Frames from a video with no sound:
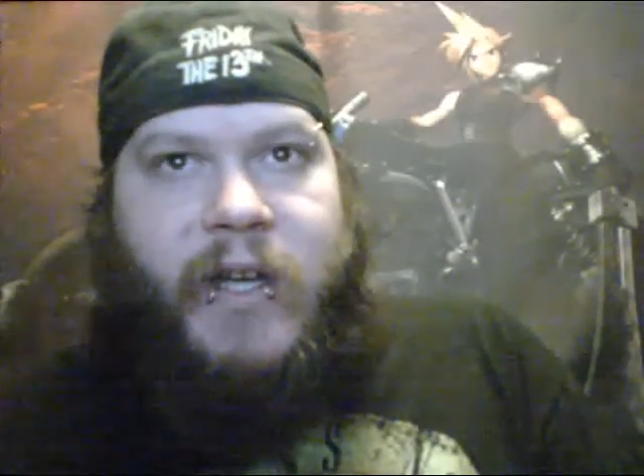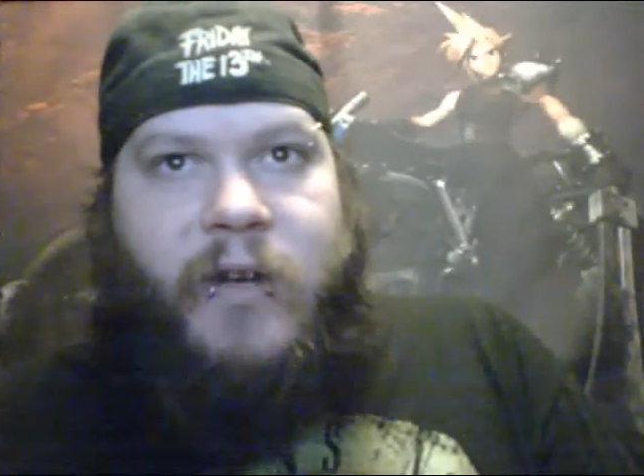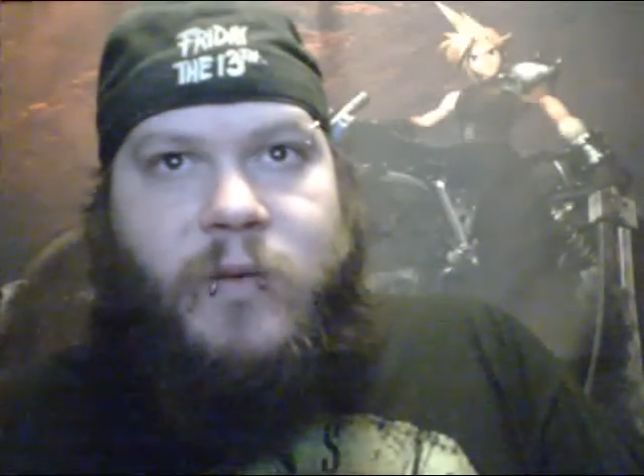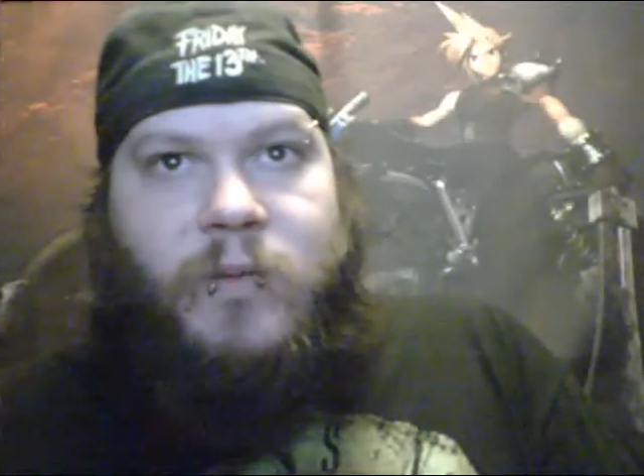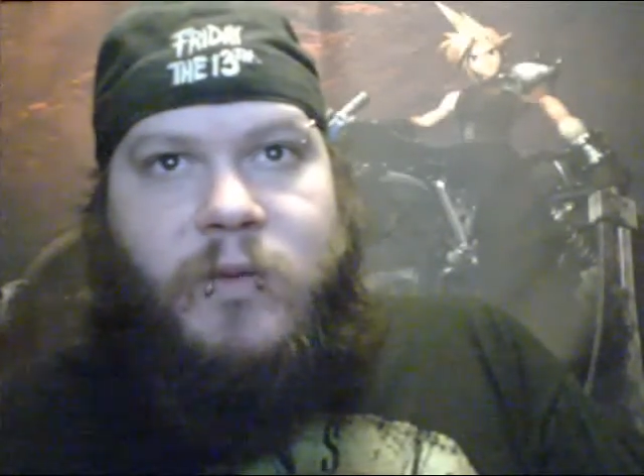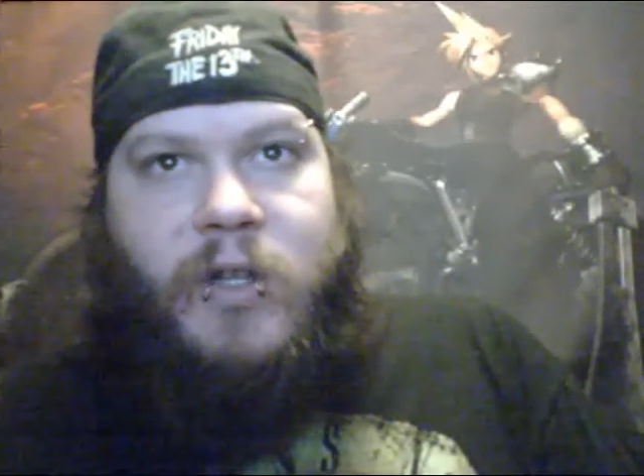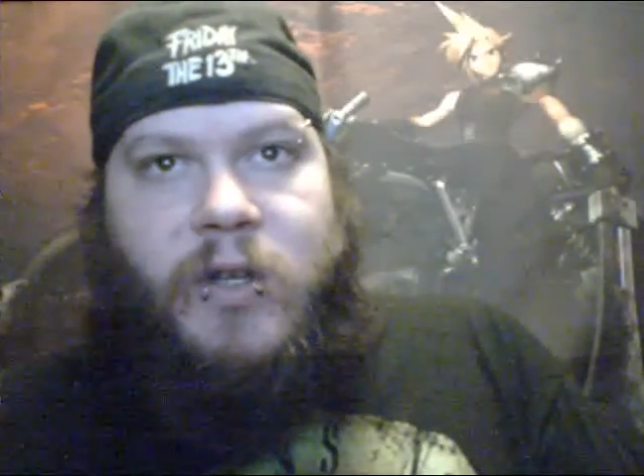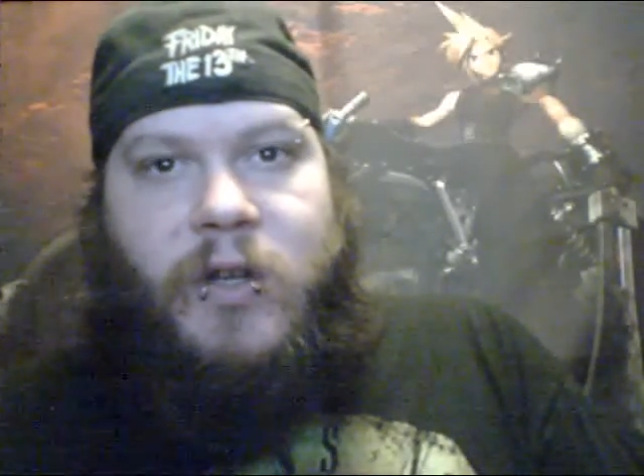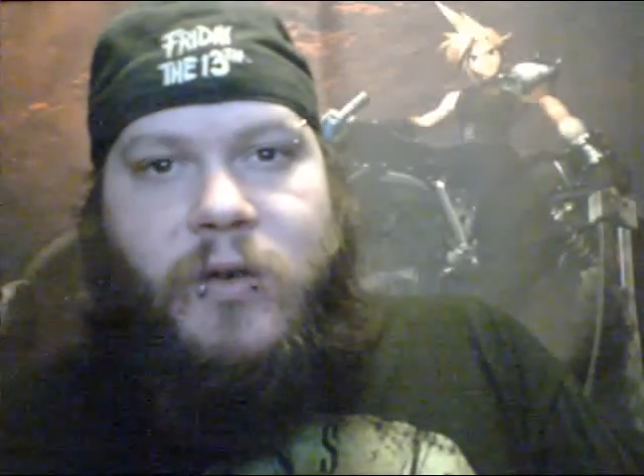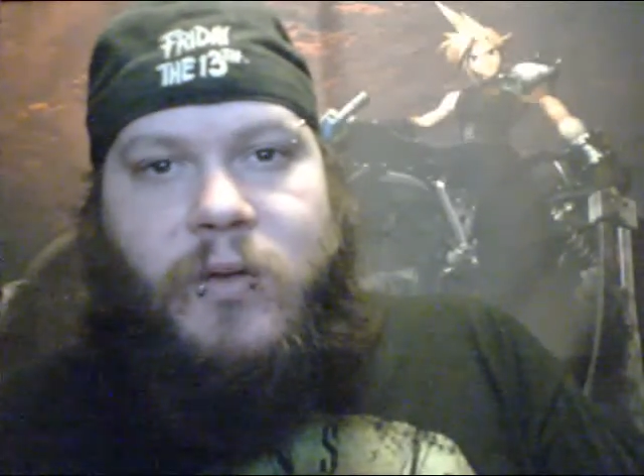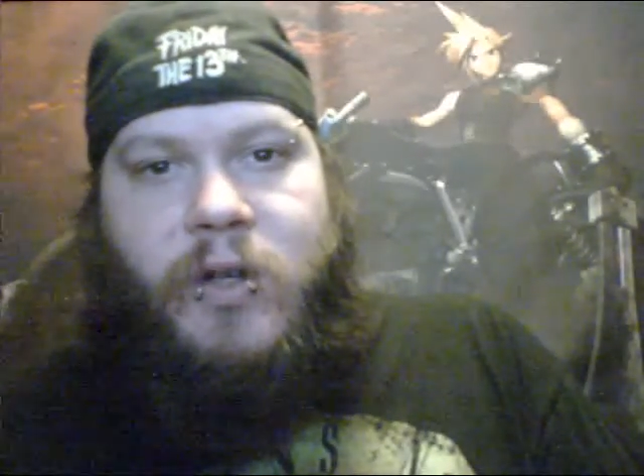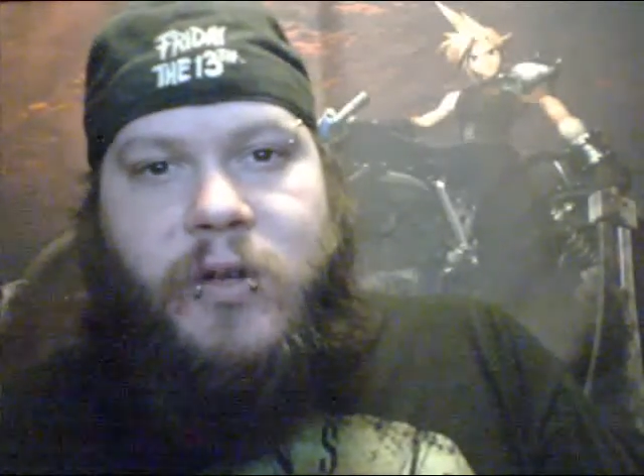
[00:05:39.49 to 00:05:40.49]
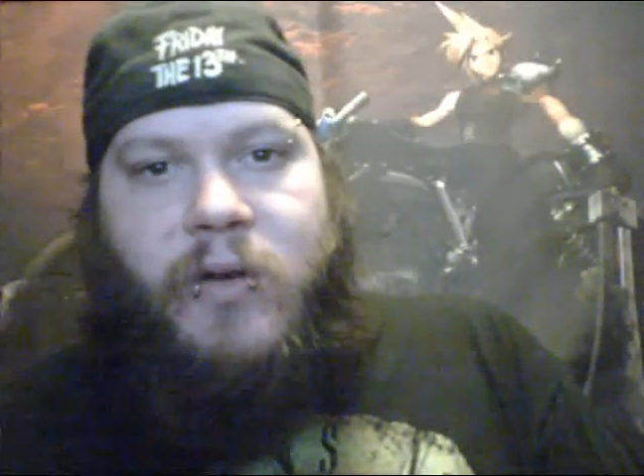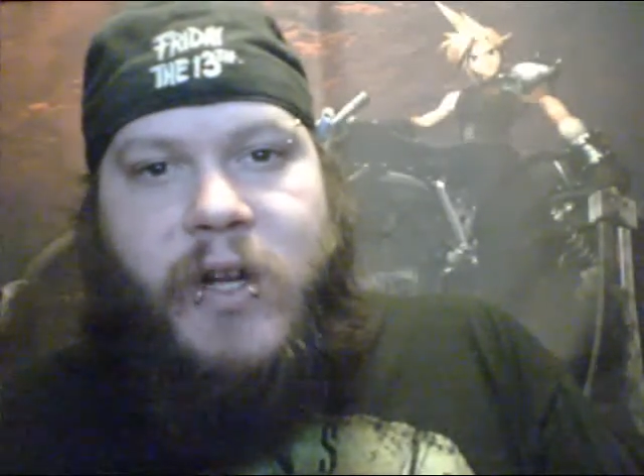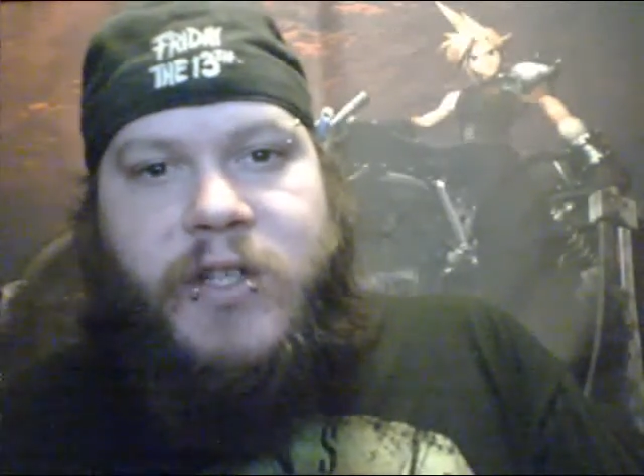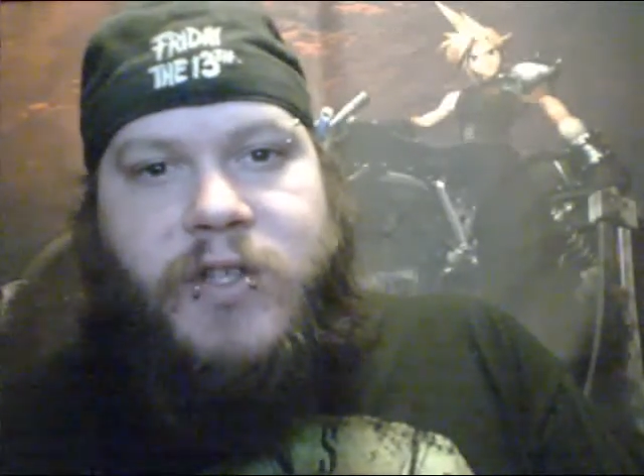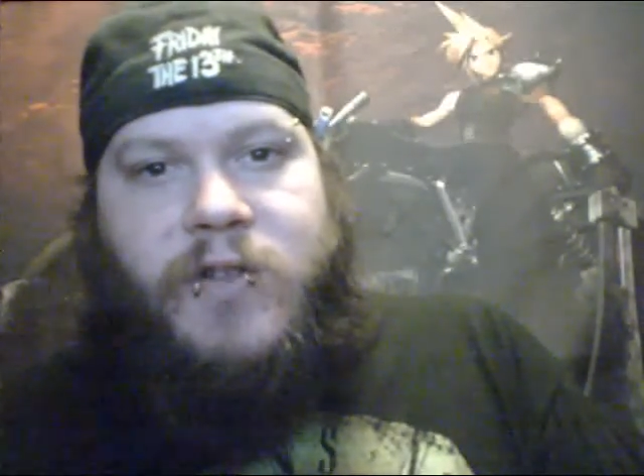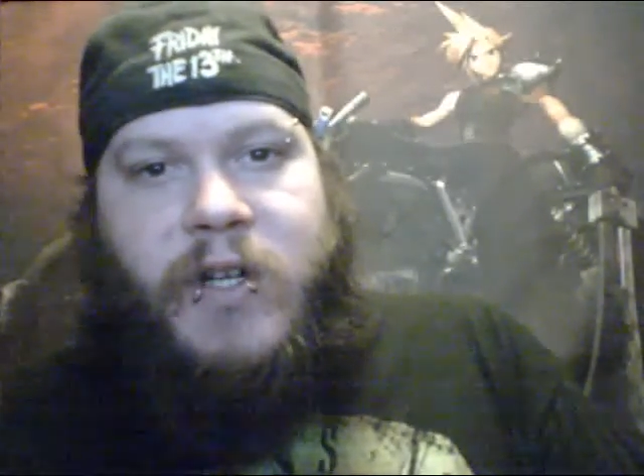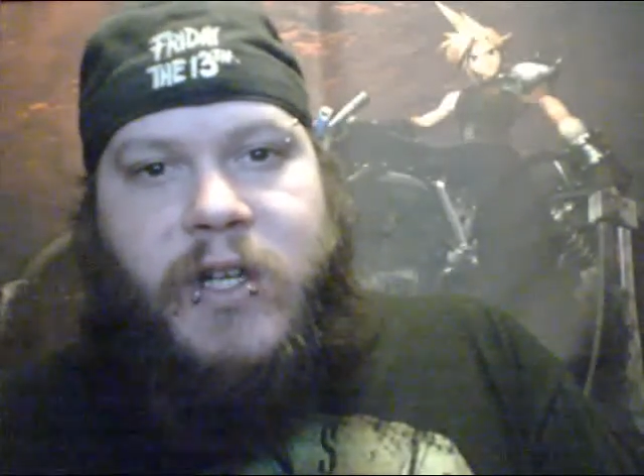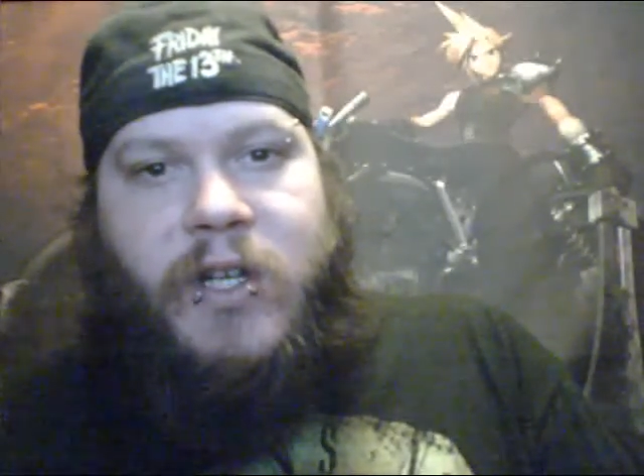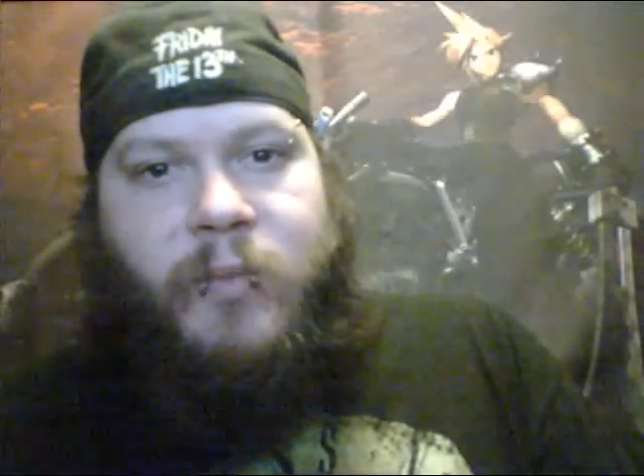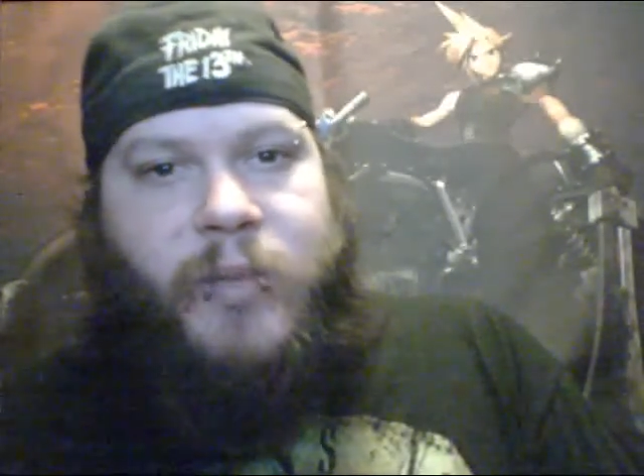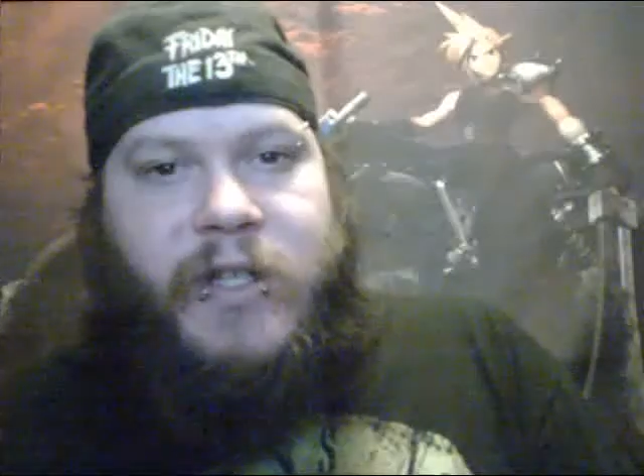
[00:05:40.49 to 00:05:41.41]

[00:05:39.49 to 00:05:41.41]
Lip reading: I don't condone underage drinking.